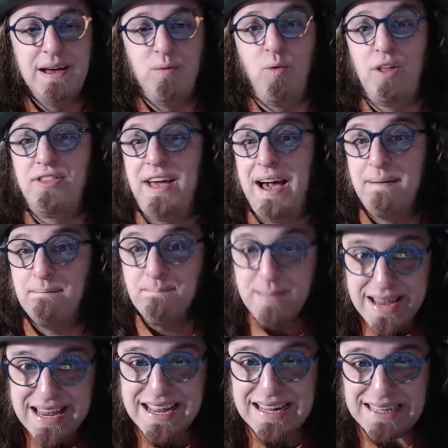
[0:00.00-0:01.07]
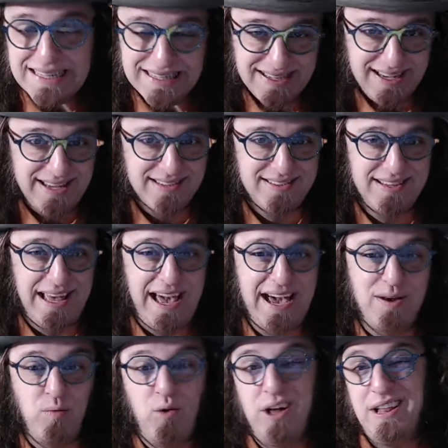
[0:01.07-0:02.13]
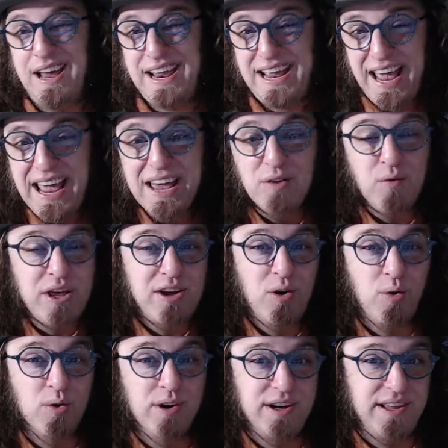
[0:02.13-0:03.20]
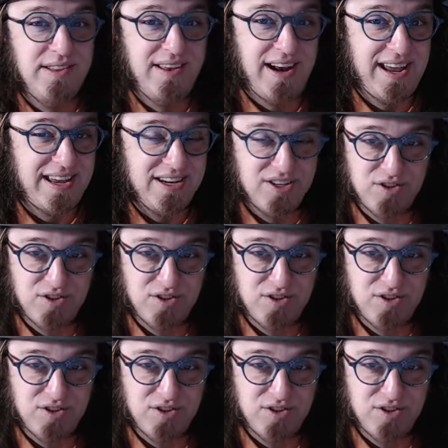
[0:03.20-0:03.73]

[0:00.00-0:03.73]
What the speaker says: What that means is that while I can record in that I can